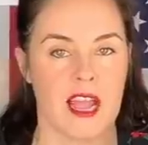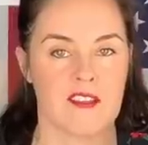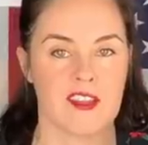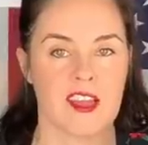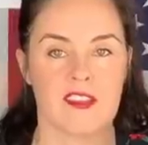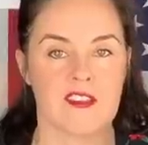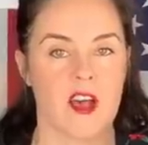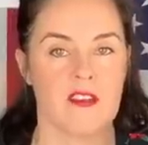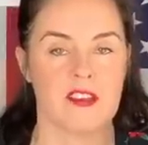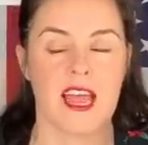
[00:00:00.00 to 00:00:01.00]
I say this
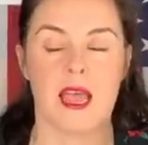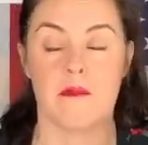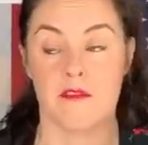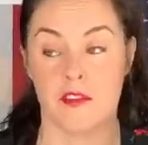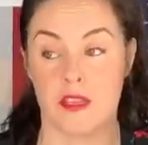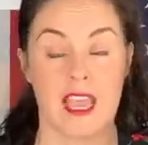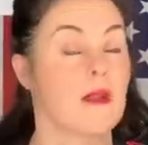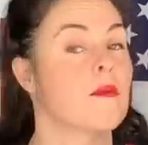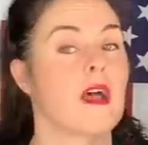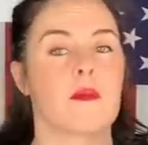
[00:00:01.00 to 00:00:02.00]
all the time. If you
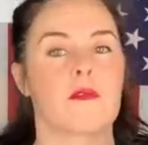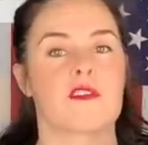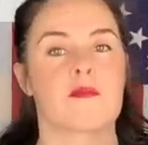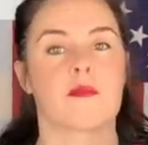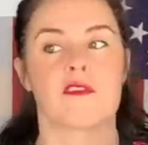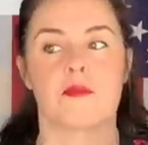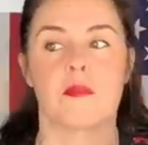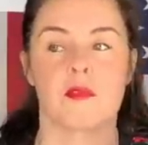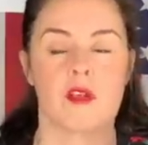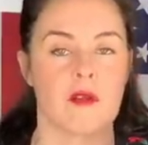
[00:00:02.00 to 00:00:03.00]
can't apply your principles to
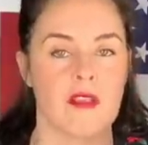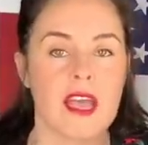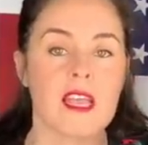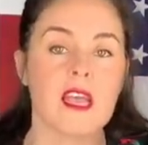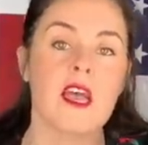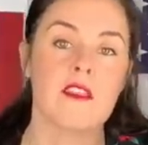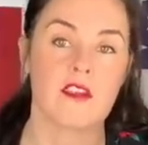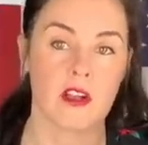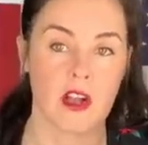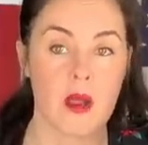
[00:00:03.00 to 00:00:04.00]
people you don't like,
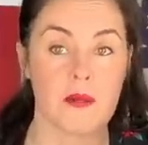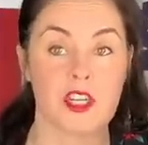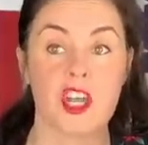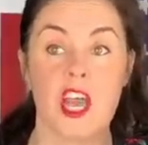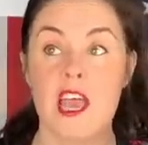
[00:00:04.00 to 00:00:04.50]
they're garbage.